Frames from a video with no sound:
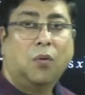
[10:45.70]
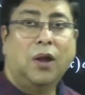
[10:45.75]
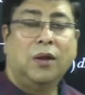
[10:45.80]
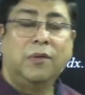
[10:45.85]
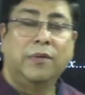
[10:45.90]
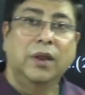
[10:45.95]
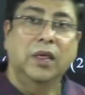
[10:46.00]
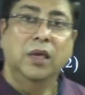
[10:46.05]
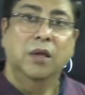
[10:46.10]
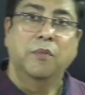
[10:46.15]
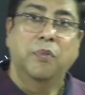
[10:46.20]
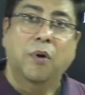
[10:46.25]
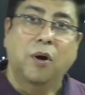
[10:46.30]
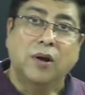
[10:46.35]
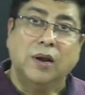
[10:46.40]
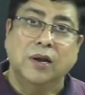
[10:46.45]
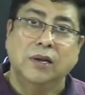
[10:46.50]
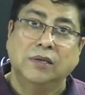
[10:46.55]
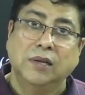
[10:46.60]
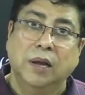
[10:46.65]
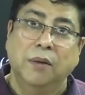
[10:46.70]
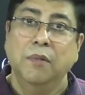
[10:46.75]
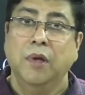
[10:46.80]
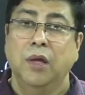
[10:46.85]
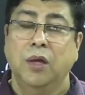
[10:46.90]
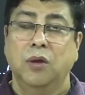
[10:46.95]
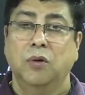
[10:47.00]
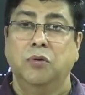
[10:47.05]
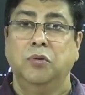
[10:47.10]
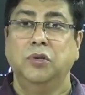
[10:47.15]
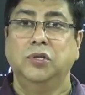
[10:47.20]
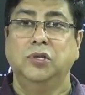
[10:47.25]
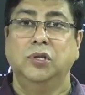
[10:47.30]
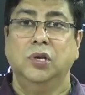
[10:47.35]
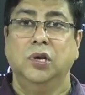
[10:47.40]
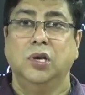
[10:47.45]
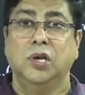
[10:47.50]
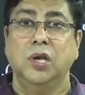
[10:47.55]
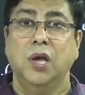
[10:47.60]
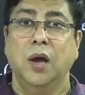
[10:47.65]
one very important sum,
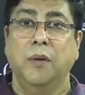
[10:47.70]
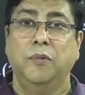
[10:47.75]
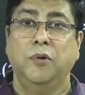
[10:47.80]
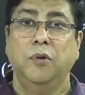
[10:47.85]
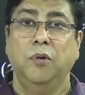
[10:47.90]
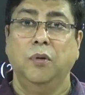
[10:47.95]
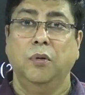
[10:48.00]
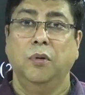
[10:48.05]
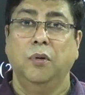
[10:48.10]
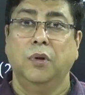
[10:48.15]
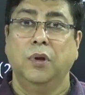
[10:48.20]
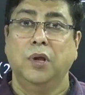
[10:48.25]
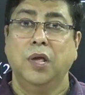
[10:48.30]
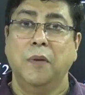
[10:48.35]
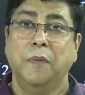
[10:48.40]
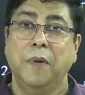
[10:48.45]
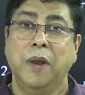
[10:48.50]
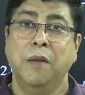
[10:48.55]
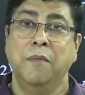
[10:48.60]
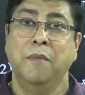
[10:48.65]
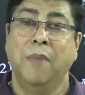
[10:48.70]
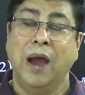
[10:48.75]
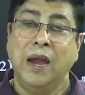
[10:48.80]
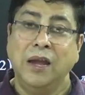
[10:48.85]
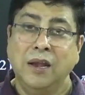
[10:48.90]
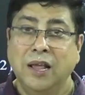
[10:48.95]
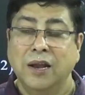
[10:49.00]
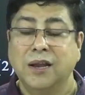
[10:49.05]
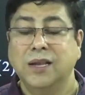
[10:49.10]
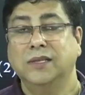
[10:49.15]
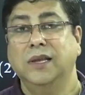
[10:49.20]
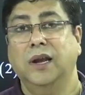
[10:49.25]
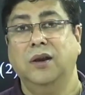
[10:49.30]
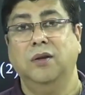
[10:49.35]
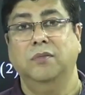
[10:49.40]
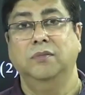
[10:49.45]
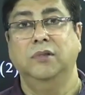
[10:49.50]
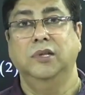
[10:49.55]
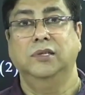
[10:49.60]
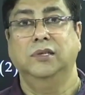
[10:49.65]
which you have to keep in mind the result
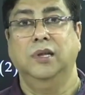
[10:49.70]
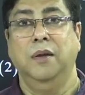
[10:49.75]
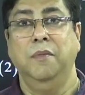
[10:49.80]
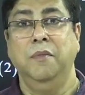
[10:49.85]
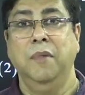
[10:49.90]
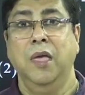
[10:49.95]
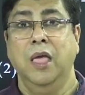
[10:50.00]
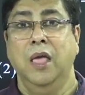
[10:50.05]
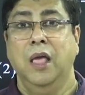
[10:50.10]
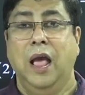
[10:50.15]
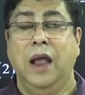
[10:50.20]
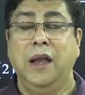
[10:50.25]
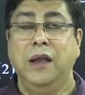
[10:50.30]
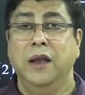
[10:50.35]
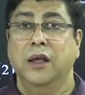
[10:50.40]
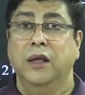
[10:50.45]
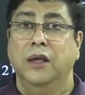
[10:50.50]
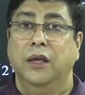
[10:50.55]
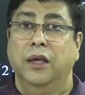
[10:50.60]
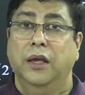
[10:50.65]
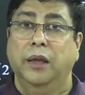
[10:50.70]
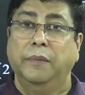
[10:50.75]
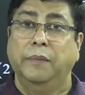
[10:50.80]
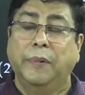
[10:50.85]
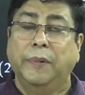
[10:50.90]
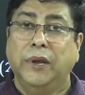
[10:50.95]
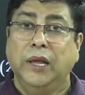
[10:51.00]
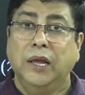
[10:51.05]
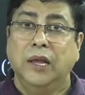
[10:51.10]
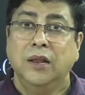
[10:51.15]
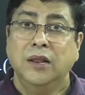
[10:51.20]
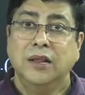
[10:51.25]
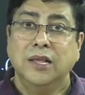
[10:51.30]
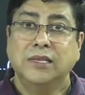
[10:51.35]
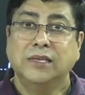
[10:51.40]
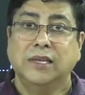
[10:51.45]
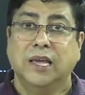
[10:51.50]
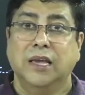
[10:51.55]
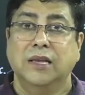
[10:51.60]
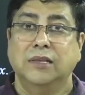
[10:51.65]
of this sum. And everybody, in
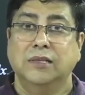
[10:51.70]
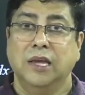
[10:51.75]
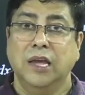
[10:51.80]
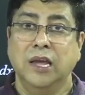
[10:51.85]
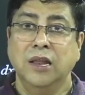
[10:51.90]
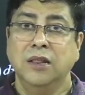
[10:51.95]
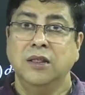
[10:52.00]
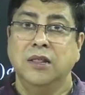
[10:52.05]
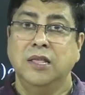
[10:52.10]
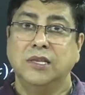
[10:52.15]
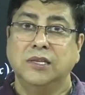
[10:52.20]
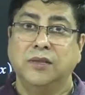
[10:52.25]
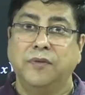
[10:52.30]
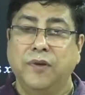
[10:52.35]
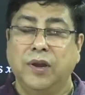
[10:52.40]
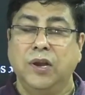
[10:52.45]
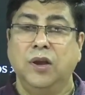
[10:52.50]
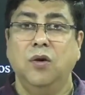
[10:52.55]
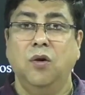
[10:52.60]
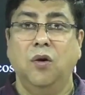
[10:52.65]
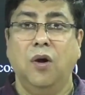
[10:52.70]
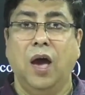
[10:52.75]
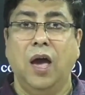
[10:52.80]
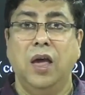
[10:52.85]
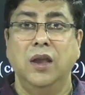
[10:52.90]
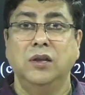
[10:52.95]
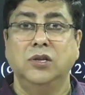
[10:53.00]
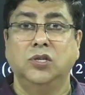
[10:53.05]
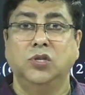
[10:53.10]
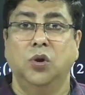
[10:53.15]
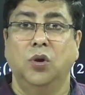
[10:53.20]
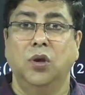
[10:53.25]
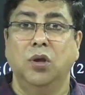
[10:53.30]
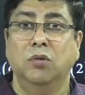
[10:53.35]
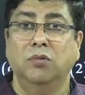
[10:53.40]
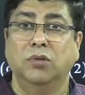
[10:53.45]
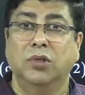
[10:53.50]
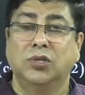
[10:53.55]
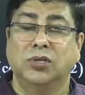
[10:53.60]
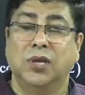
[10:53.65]
this case, in this video, I will show
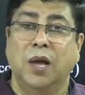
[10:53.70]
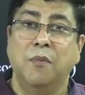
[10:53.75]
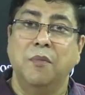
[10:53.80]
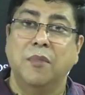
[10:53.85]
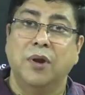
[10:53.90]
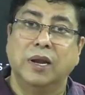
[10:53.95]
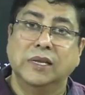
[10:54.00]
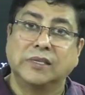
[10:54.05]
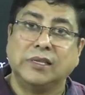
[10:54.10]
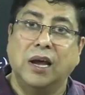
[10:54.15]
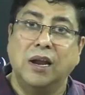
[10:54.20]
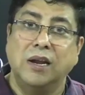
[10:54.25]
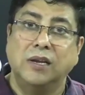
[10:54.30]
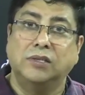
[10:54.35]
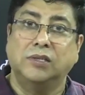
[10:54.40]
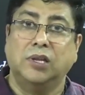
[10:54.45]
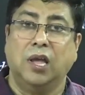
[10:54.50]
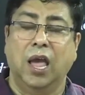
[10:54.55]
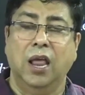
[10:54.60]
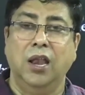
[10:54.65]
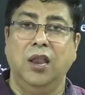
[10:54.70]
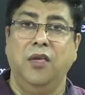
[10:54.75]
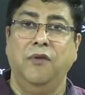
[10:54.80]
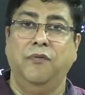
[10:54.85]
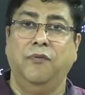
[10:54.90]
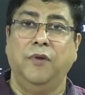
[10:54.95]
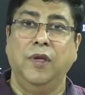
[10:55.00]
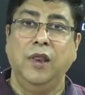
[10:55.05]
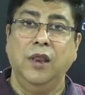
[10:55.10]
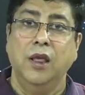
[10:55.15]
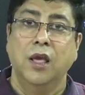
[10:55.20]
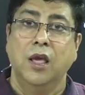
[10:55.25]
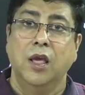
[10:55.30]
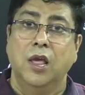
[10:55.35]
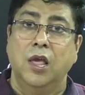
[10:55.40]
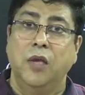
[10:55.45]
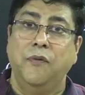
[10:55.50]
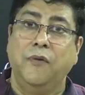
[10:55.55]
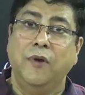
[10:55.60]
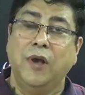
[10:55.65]
you some results, and if
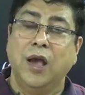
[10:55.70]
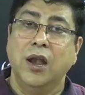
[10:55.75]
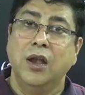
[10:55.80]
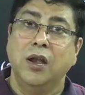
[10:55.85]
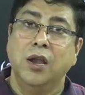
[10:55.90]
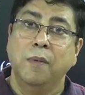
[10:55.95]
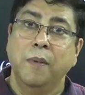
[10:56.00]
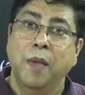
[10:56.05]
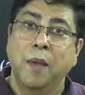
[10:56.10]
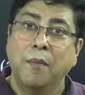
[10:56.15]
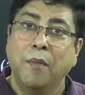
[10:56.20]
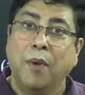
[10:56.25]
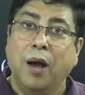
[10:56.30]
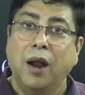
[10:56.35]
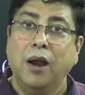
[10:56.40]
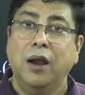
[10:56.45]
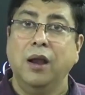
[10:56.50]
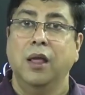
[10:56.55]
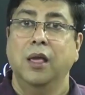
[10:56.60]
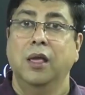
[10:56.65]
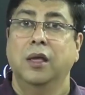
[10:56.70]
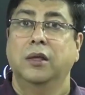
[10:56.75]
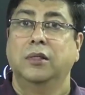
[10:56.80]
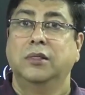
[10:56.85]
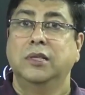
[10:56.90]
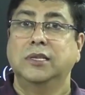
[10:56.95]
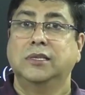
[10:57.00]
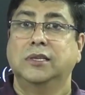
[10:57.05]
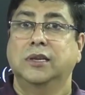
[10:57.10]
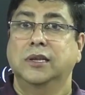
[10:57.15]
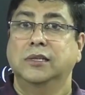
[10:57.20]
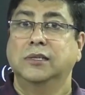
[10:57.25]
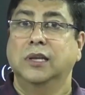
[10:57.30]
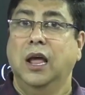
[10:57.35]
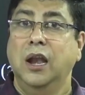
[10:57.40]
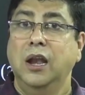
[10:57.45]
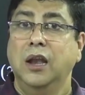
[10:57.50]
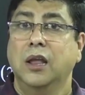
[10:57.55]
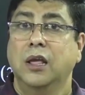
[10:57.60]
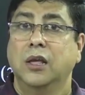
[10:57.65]
you can remember this
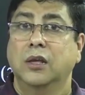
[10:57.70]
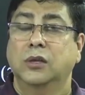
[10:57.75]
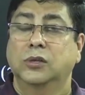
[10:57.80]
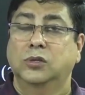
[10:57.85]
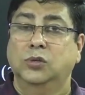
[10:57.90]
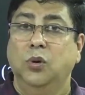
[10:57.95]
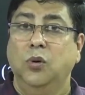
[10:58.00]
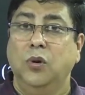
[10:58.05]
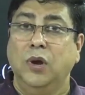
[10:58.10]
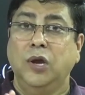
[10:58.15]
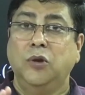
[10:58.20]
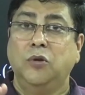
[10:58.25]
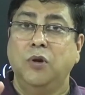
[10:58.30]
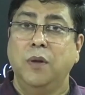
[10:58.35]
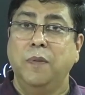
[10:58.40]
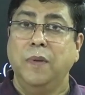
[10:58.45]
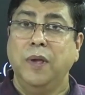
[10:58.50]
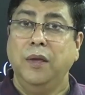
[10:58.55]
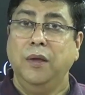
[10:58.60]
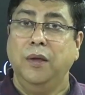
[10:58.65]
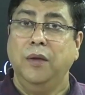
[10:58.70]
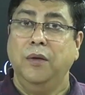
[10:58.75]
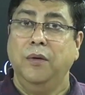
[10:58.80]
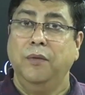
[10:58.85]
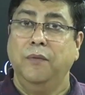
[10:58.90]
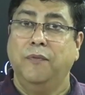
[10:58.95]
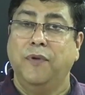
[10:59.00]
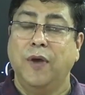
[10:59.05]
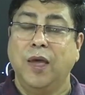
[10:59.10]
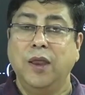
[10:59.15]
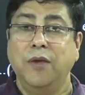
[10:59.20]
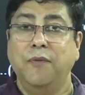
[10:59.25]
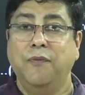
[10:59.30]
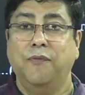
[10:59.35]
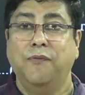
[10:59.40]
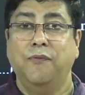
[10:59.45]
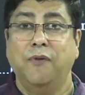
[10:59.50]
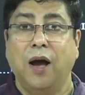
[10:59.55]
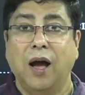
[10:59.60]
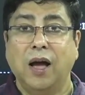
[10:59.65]
result, so it will be very
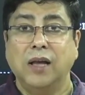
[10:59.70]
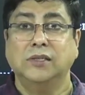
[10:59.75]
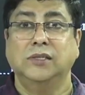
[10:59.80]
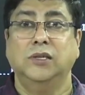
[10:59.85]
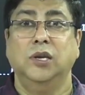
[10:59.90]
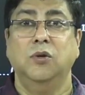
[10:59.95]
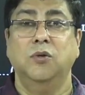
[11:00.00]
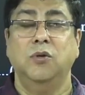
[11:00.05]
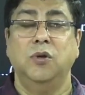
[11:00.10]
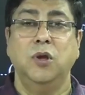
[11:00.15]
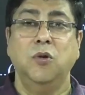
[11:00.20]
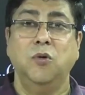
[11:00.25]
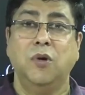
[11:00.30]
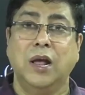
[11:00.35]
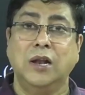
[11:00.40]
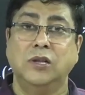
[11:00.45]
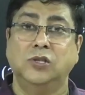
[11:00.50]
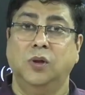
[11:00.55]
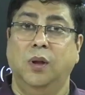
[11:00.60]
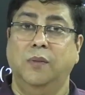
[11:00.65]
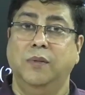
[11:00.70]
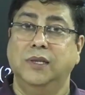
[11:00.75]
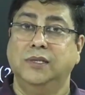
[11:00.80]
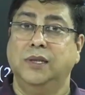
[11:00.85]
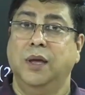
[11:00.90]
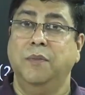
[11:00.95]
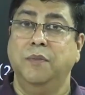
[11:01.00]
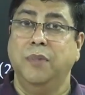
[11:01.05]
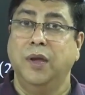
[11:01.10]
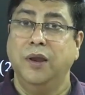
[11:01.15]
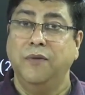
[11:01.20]
fast. You can solve the sum